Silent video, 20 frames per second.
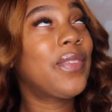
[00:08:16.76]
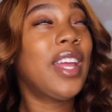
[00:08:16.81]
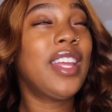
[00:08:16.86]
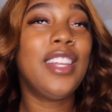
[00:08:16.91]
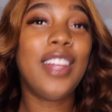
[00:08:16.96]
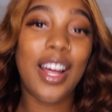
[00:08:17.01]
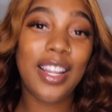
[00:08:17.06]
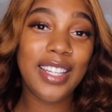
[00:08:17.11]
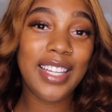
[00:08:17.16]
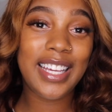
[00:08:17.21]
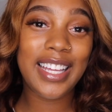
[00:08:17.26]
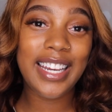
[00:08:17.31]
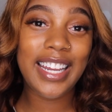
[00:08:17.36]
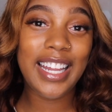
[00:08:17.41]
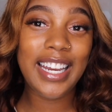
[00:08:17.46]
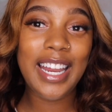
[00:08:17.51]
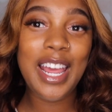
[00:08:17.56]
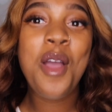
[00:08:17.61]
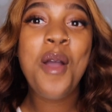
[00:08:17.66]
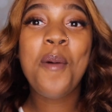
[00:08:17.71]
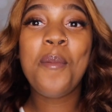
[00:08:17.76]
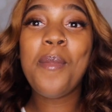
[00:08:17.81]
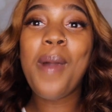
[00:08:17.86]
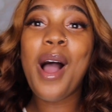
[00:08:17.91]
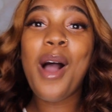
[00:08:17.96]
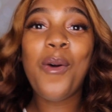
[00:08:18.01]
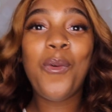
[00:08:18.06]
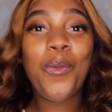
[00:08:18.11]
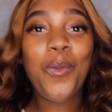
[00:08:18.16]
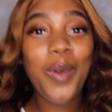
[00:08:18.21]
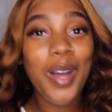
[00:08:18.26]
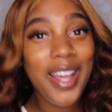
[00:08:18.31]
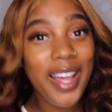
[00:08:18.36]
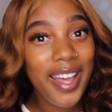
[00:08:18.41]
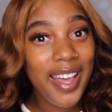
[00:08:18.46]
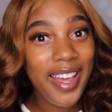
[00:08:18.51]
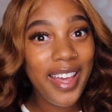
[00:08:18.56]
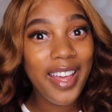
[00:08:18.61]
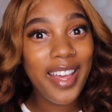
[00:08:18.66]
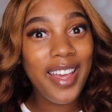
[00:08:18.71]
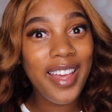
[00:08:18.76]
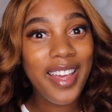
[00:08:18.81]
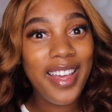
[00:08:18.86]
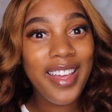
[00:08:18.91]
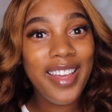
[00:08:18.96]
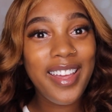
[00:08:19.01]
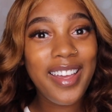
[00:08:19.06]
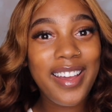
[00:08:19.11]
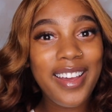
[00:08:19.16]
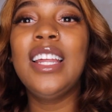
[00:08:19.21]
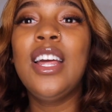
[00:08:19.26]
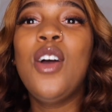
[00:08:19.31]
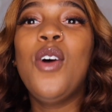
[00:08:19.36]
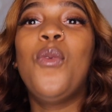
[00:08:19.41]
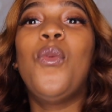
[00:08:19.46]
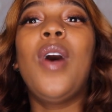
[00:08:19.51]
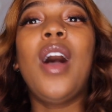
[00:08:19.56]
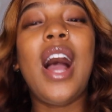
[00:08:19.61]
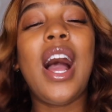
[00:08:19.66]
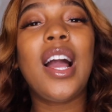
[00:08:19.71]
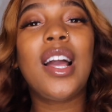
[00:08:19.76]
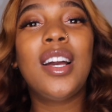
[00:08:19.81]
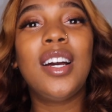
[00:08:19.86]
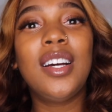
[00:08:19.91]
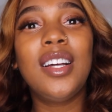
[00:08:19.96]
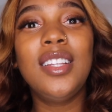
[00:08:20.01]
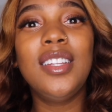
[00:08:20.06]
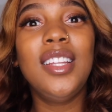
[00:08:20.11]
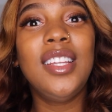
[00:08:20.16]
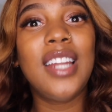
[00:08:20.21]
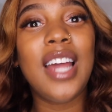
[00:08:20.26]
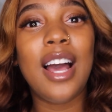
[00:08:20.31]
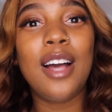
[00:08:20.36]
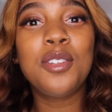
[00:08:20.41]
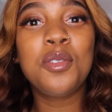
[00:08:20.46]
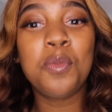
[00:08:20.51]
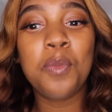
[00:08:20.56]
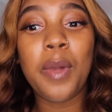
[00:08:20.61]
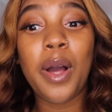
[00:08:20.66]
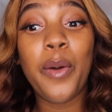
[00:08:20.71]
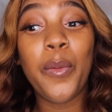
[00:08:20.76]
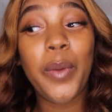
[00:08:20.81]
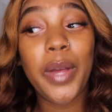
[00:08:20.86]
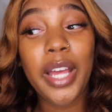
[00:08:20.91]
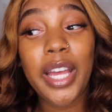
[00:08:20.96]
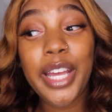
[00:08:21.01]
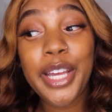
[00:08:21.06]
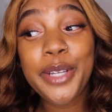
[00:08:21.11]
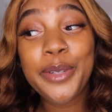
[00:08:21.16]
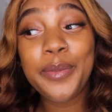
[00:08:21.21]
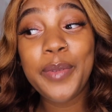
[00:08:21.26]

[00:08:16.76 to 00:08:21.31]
my wig. Well, I could leave the house with my wig,